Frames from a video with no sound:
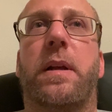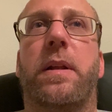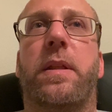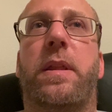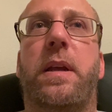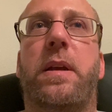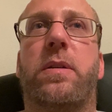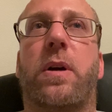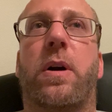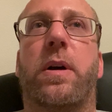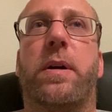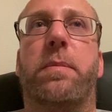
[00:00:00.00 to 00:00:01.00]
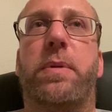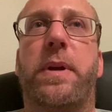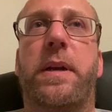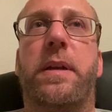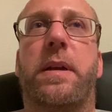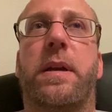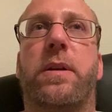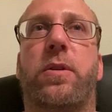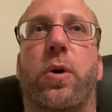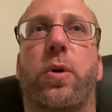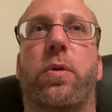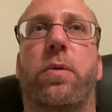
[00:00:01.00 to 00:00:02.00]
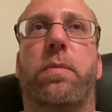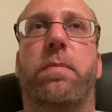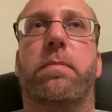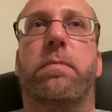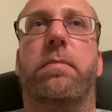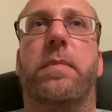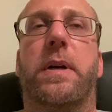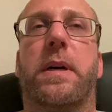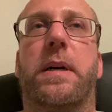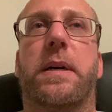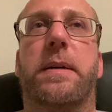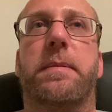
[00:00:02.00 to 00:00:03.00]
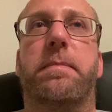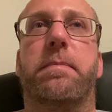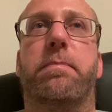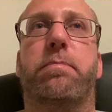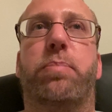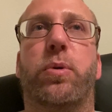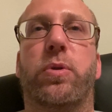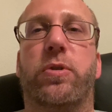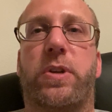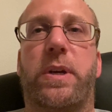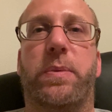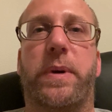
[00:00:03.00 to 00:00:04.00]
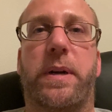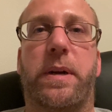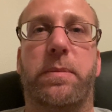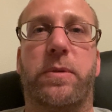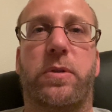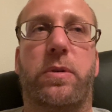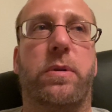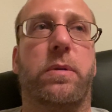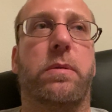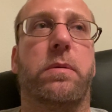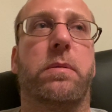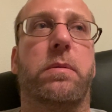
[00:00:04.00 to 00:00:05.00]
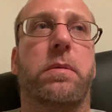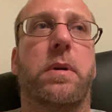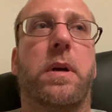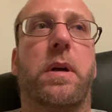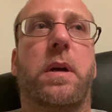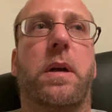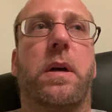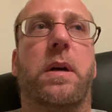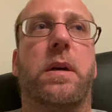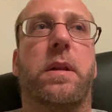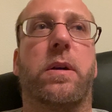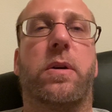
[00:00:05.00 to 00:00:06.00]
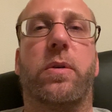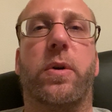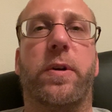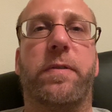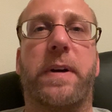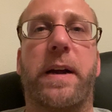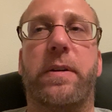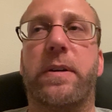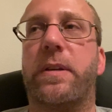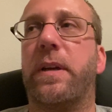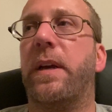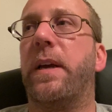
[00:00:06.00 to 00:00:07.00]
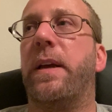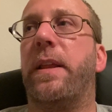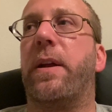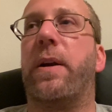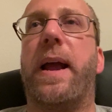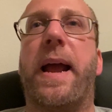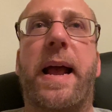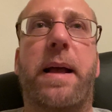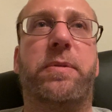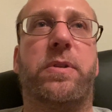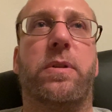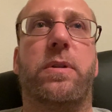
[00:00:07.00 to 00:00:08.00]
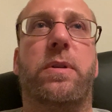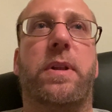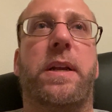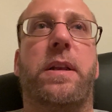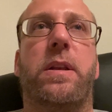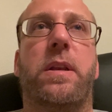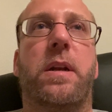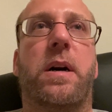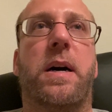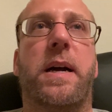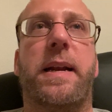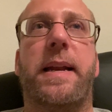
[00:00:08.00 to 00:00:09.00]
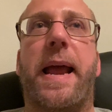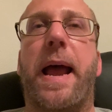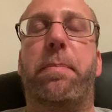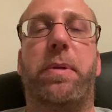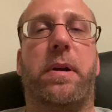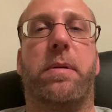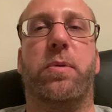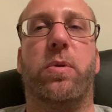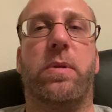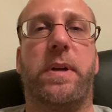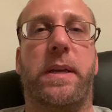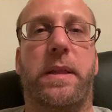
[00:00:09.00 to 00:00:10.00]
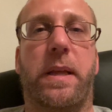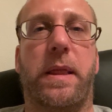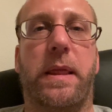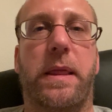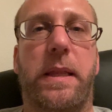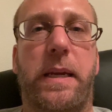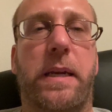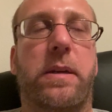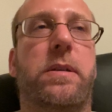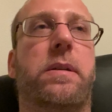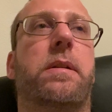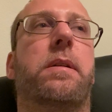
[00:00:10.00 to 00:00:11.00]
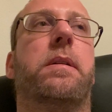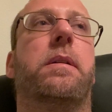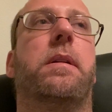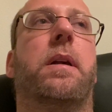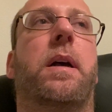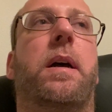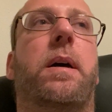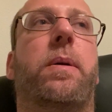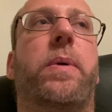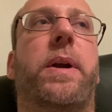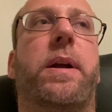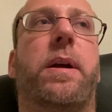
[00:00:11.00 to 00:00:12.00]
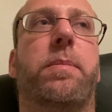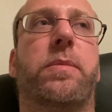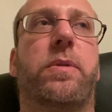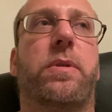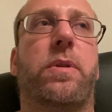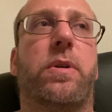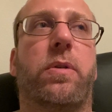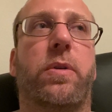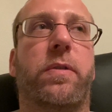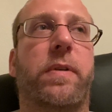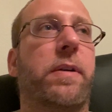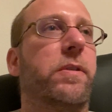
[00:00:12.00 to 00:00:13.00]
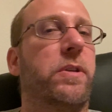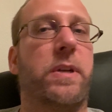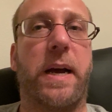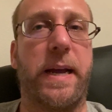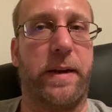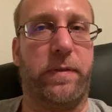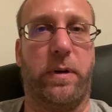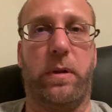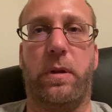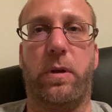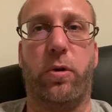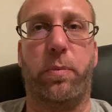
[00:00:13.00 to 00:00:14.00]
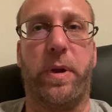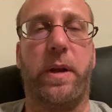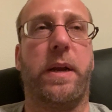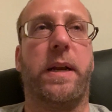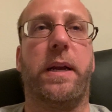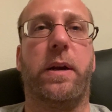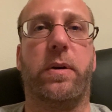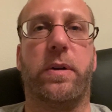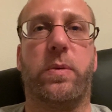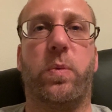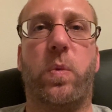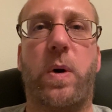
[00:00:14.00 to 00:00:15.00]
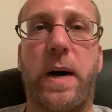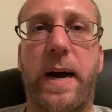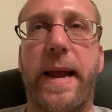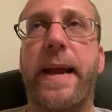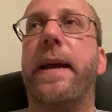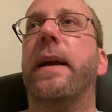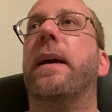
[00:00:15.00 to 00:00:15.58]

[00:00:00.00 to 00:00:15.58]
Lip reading: These are complete and total bullshit when it comes to the coronavirus. They're absolutely not applicable in the least when it comes to the coronavirus. Not even a little bit. And here is why.